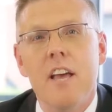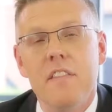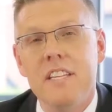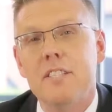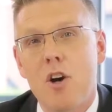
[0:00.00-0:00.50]

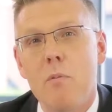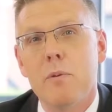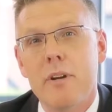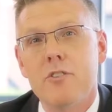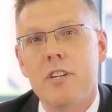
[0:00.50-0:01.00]
These
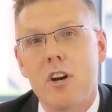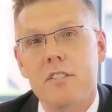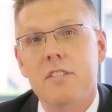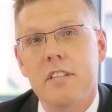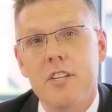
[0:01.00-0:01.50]
complimentary
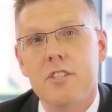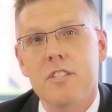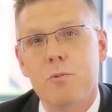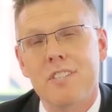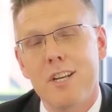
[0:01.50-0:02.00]

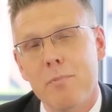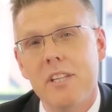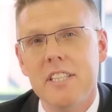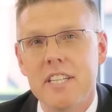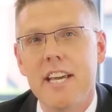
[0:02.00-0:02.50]
consultations will
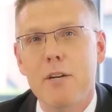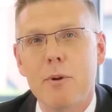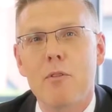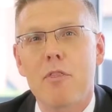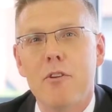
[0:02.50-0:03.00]
typically take
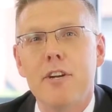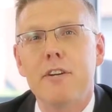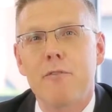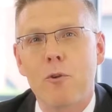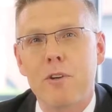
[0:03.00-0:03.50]
about 30
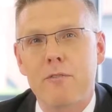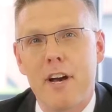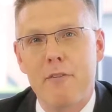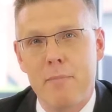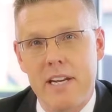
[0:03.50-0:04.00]
to
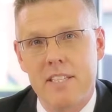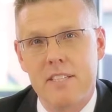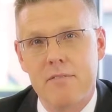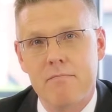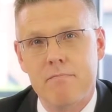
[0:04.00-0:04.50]
45 minutes.